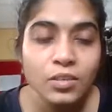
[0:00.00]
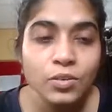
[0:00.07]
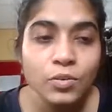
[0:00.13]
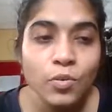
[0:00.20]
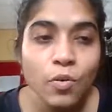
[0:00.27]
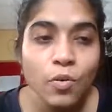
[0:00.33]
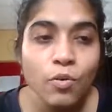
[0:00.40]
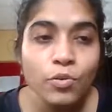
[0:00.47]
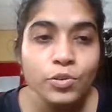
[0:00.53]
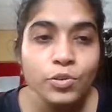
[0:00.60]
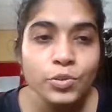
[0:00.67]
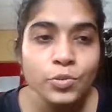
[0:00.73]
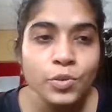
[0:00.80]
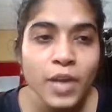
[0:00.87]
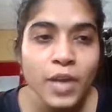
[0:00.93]

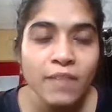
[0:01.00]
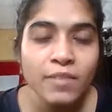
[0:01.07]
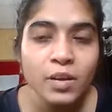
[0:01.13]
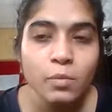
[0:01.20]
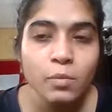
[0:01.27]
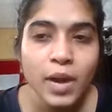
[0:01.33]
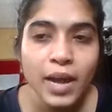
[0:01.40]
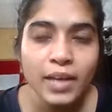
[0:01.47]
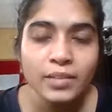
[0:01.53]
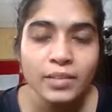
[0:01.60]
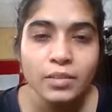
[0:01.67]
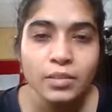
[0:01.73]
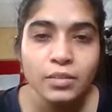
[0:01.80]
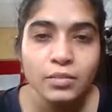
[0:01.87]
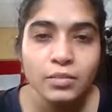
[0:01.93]
nose to navel breath.